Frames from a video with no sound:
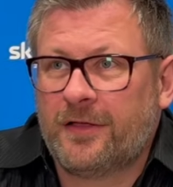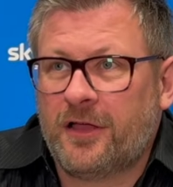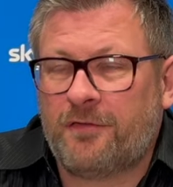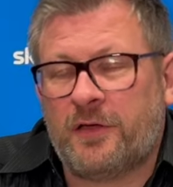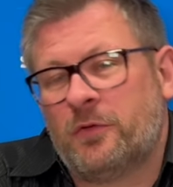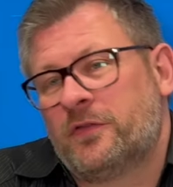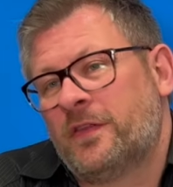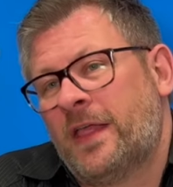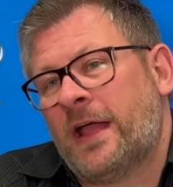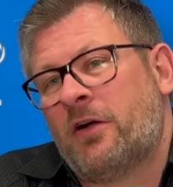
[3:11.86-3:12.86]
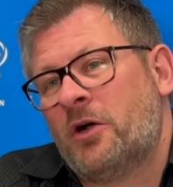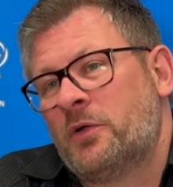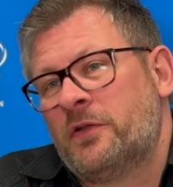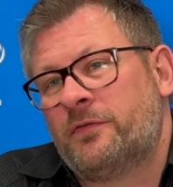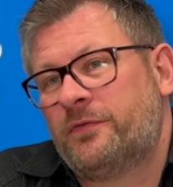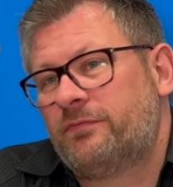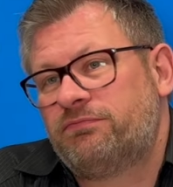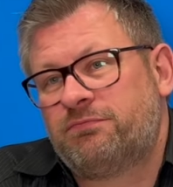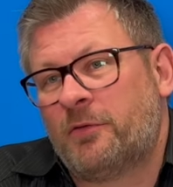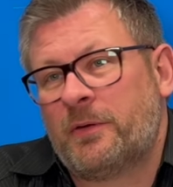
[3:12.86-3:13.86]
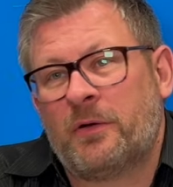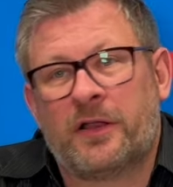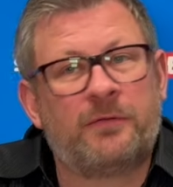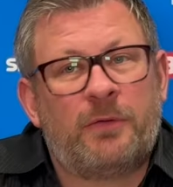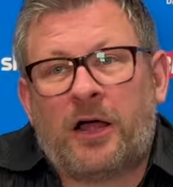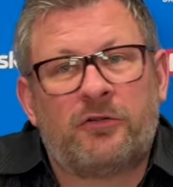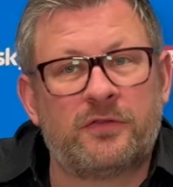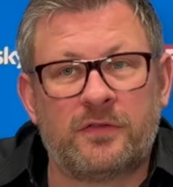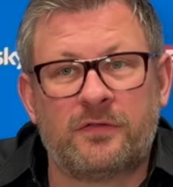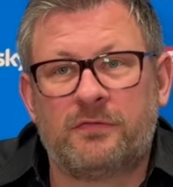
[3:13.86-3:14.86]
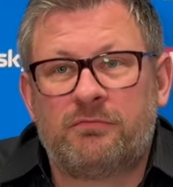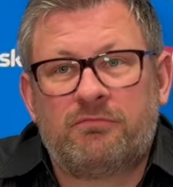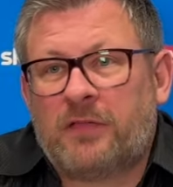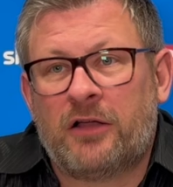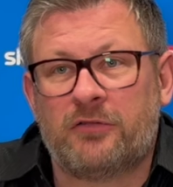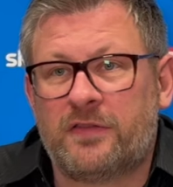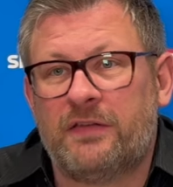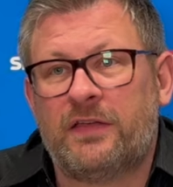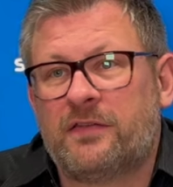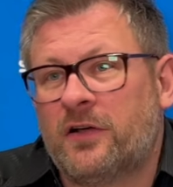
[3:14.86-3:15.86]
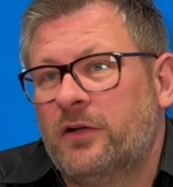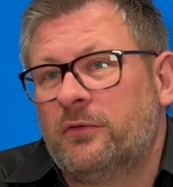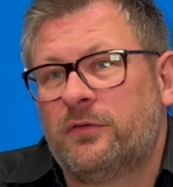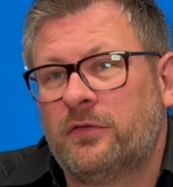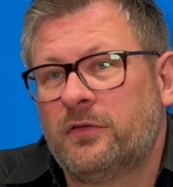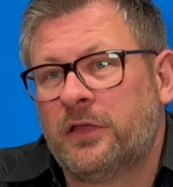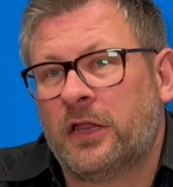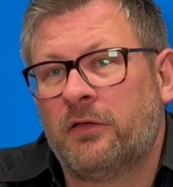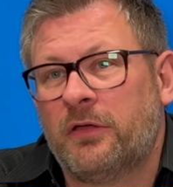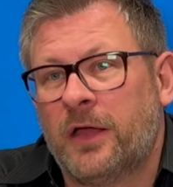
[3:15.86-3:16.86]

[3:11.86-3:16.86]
if he wasn't there, I would have probably won 100 TV titles, you know.